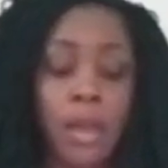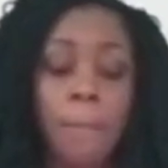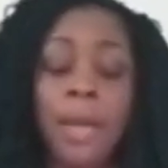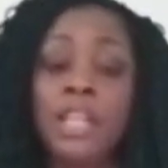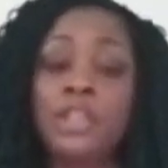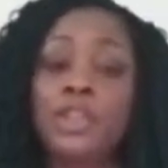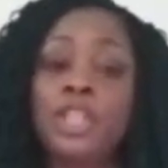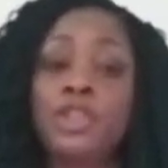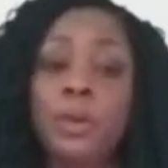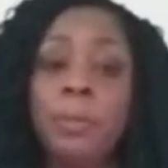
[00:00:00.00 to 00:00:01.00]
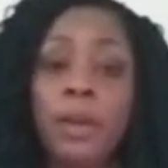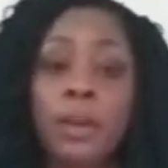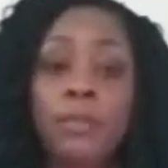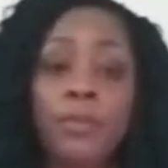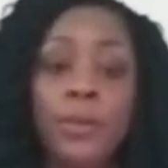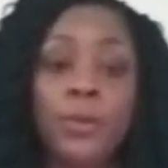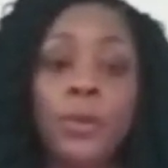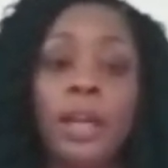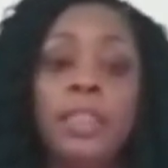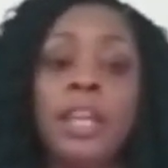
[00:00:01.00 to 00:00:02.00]
make sure that you're bearing
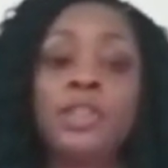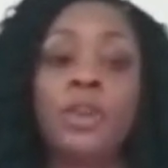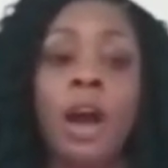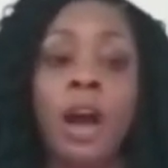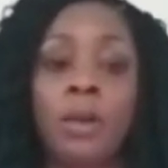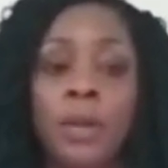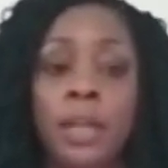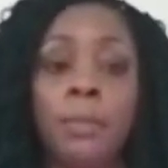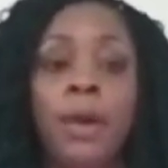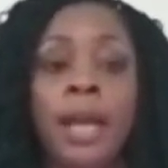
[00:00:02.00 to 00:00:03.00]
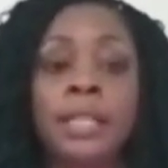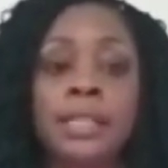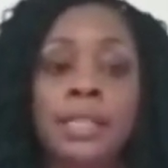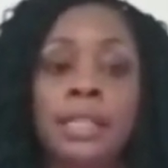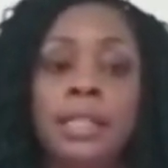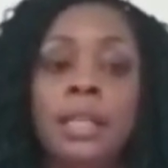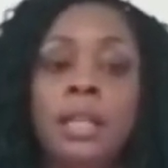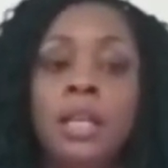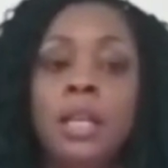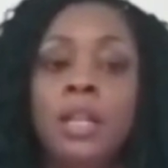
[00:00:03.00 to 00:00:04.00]
fruit and that you're already practicing
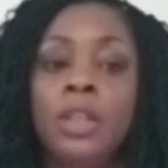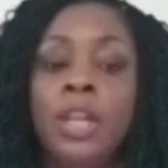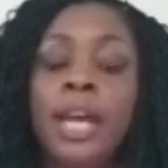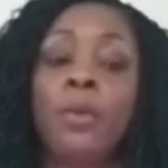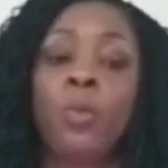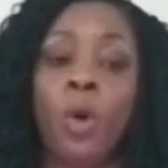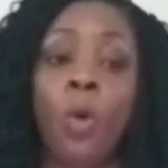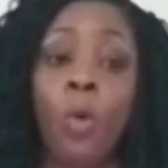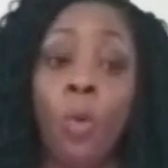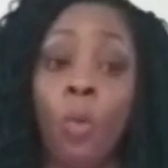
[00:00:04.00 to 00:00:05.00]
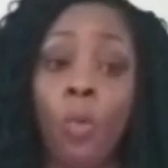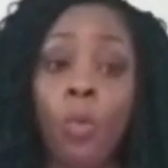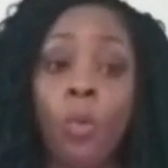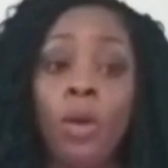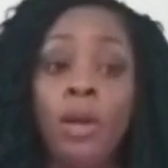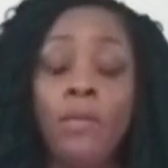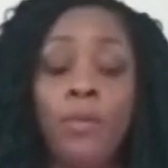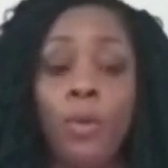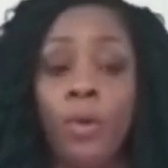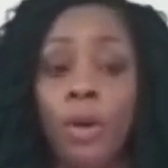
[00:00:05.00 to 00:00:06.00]
that role
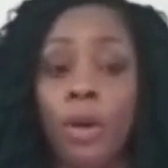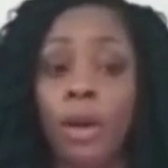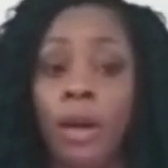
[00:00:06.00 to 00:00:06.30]
for